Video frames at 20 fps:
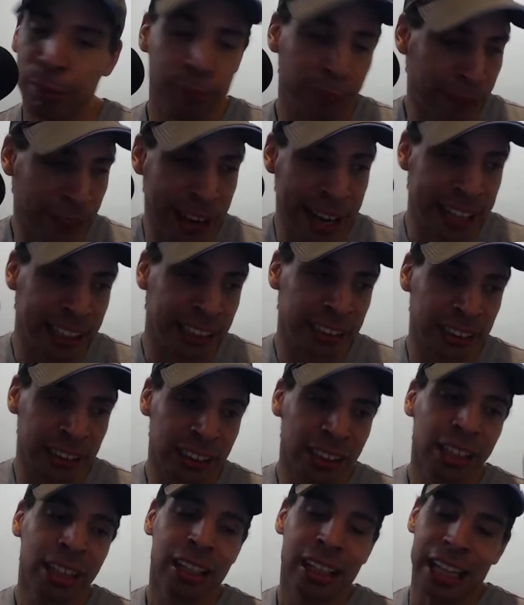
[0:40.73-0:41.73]
plans
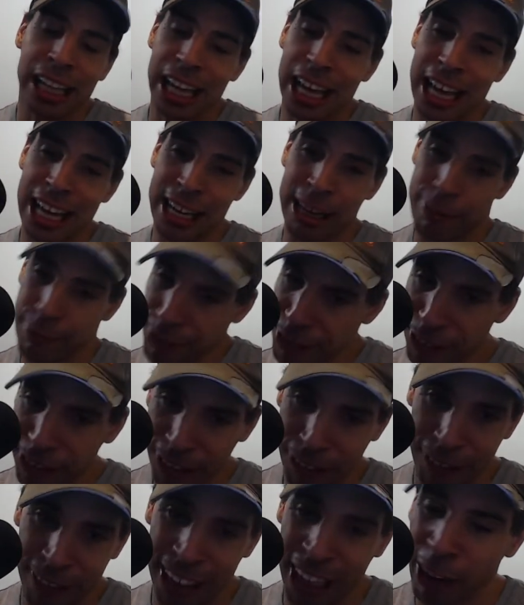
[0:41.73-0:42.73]
in the future,
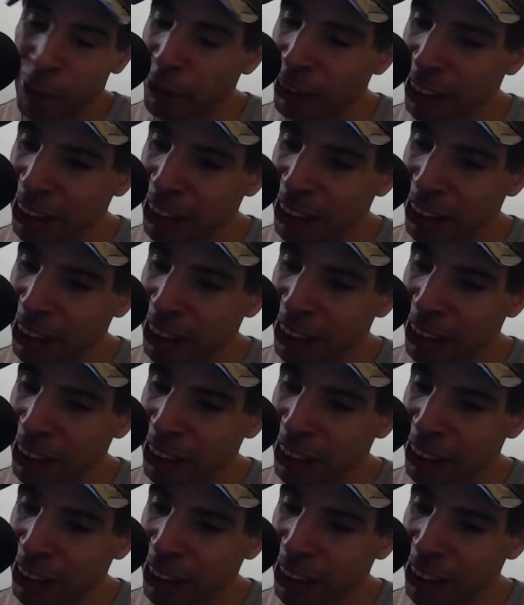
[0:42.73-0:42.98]
and I want